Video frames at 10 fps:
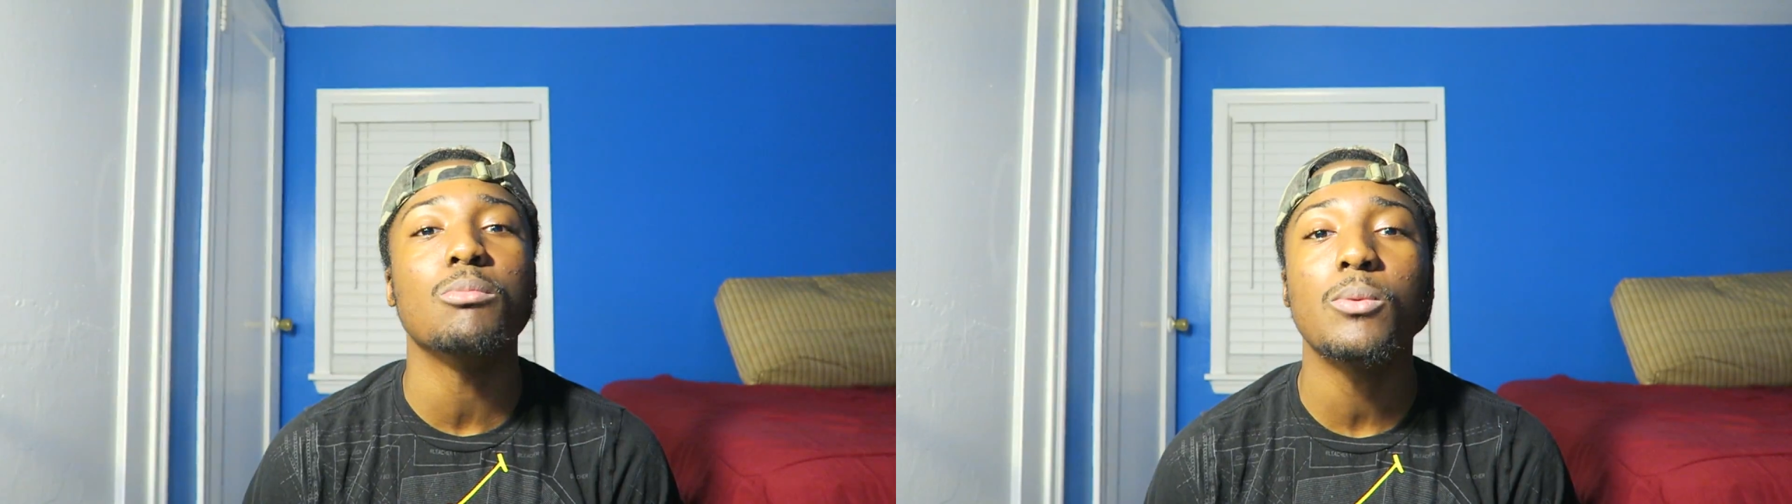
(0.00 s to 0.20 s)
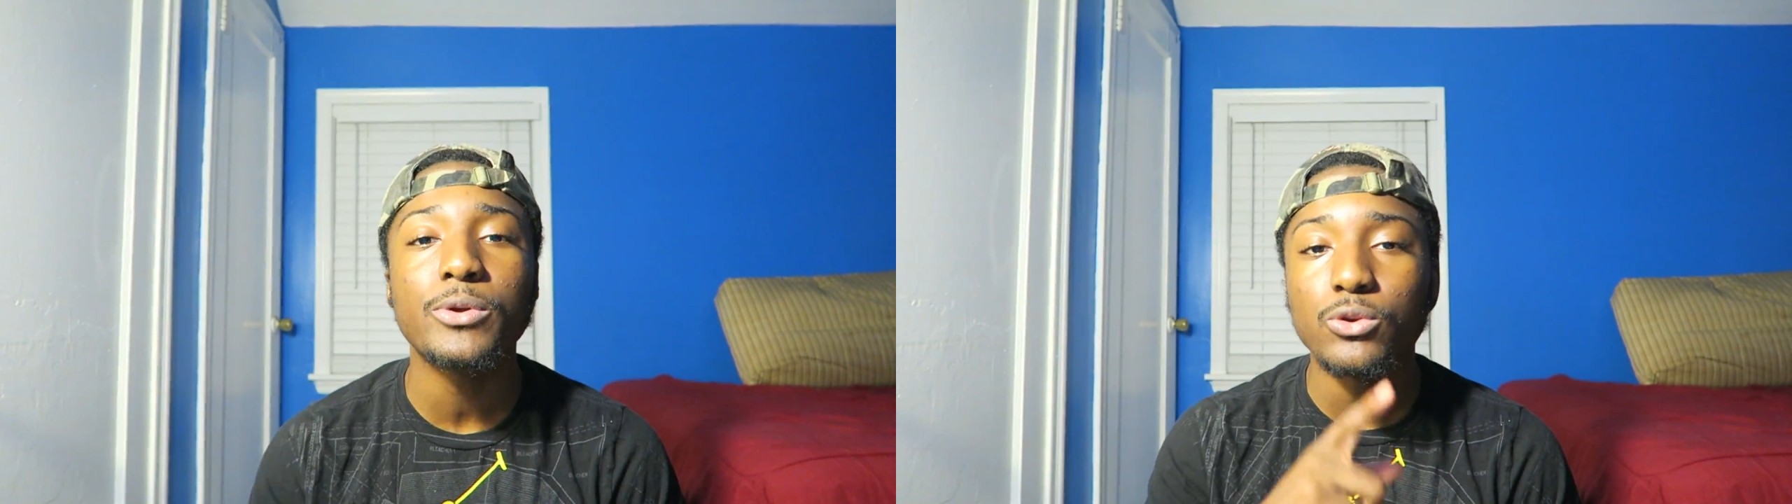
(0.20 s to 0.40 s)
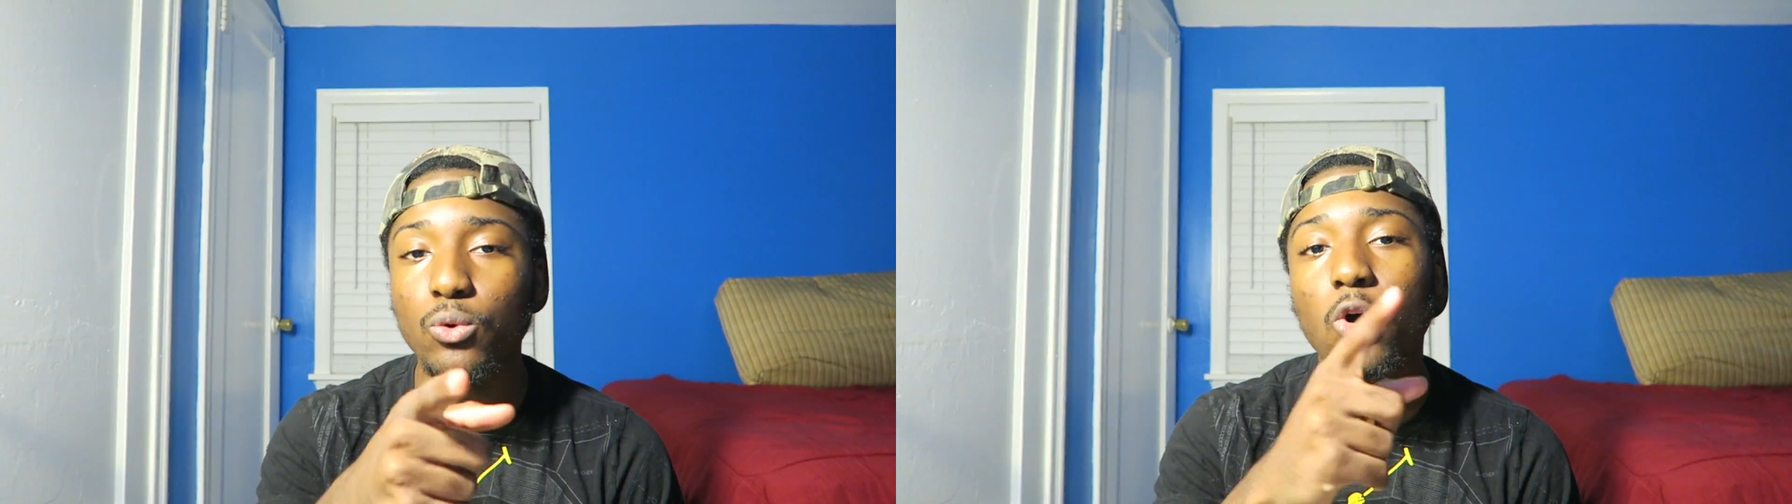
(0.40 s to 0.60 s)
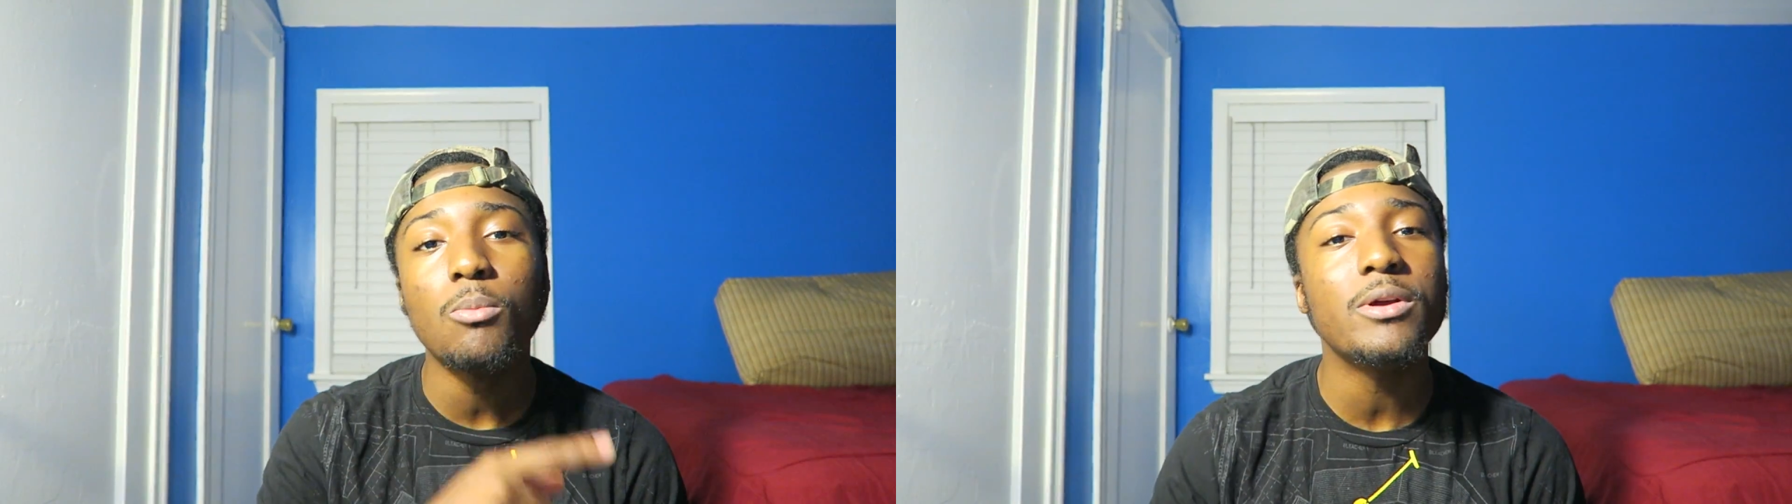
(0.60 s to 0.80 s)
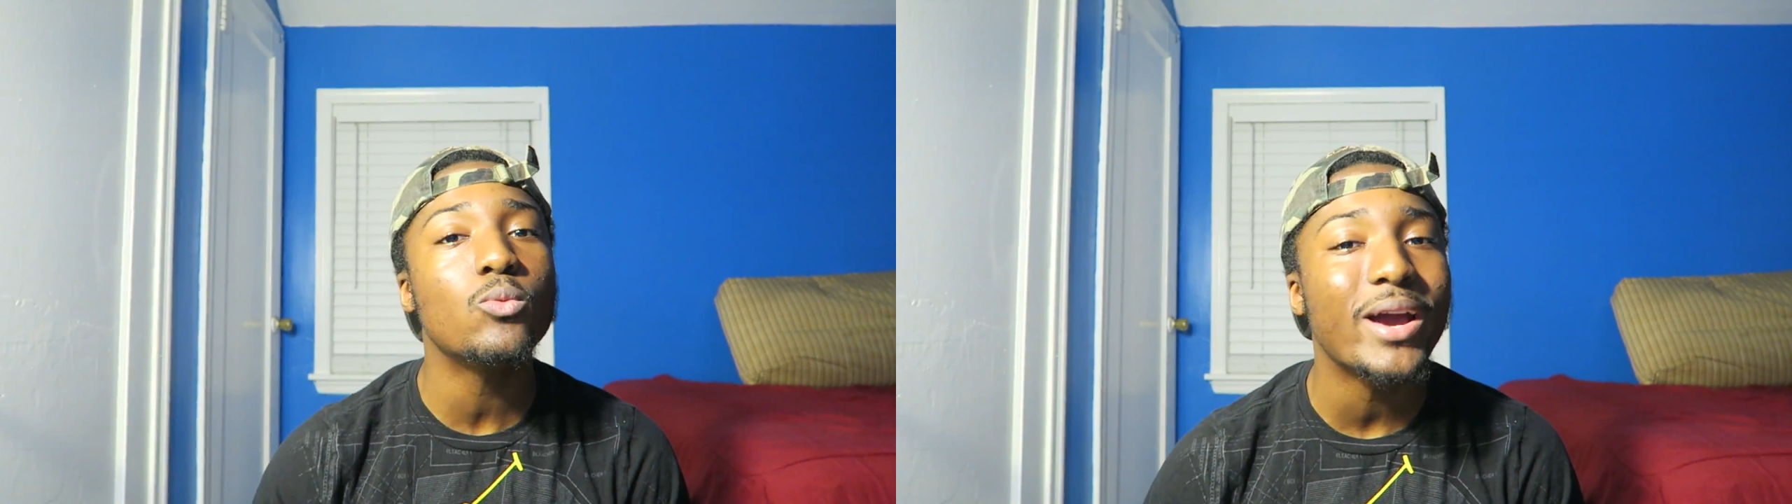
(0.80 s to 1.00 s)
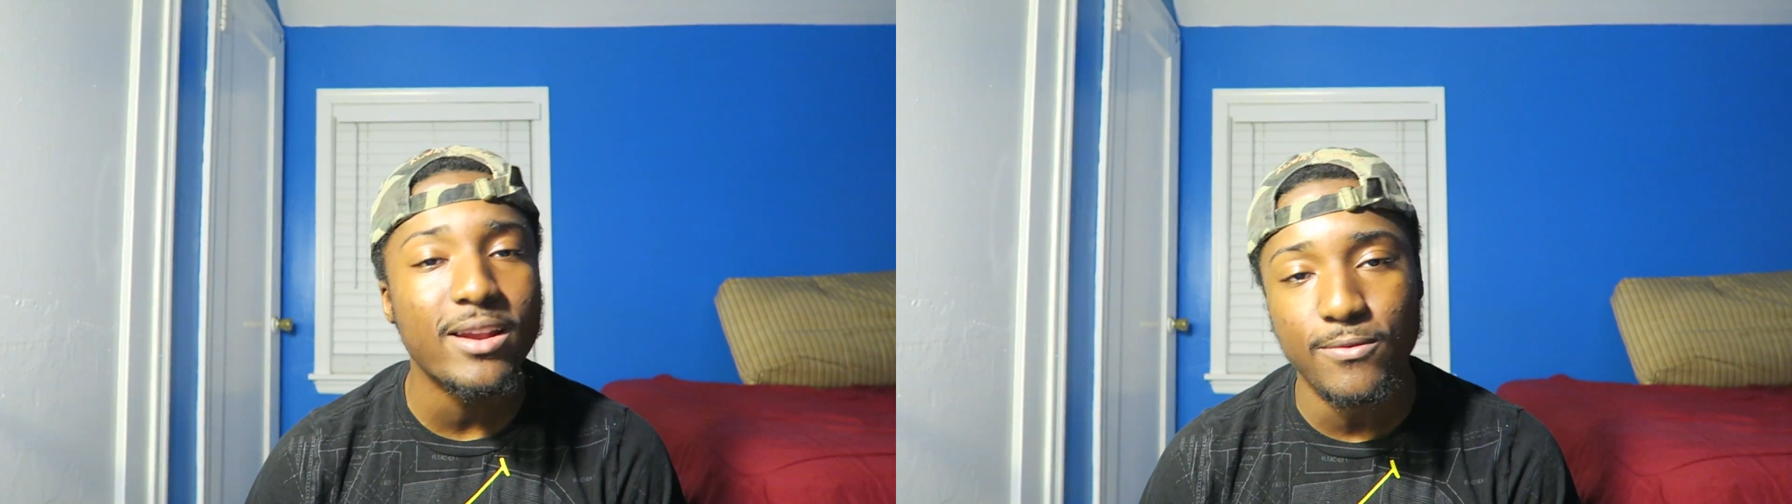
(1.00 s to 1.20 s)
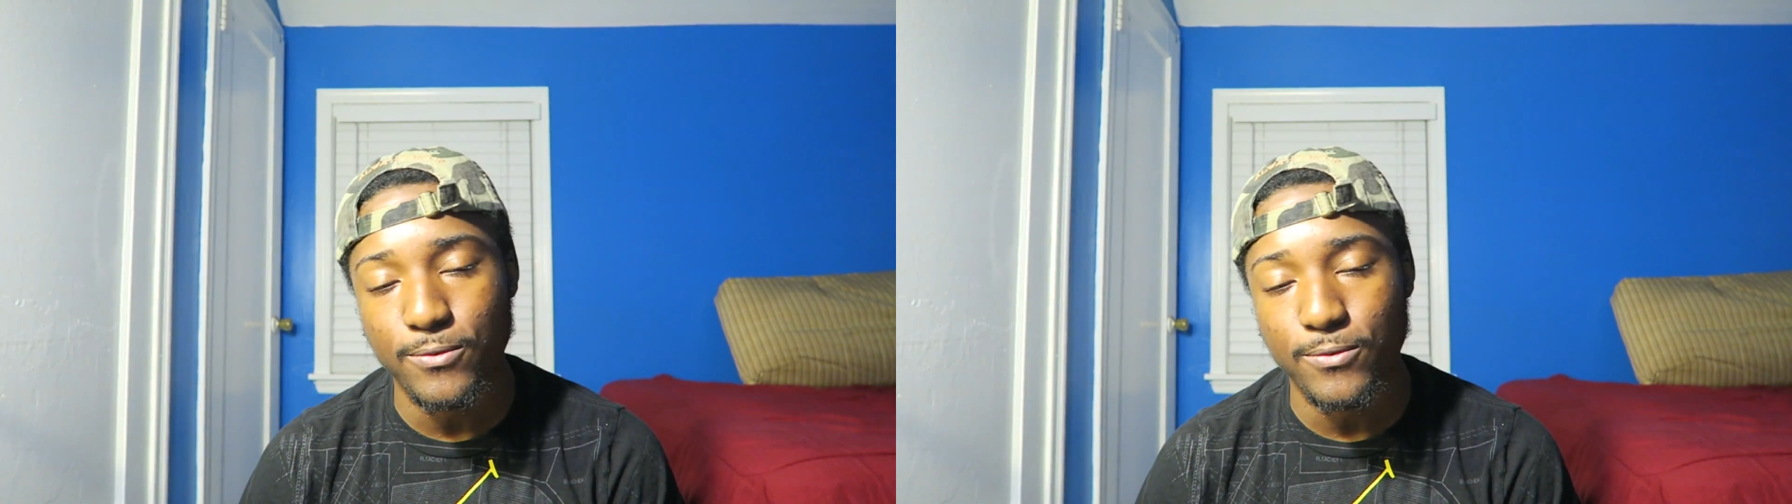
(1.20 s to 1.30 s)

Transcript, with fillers: the moment you all been waiting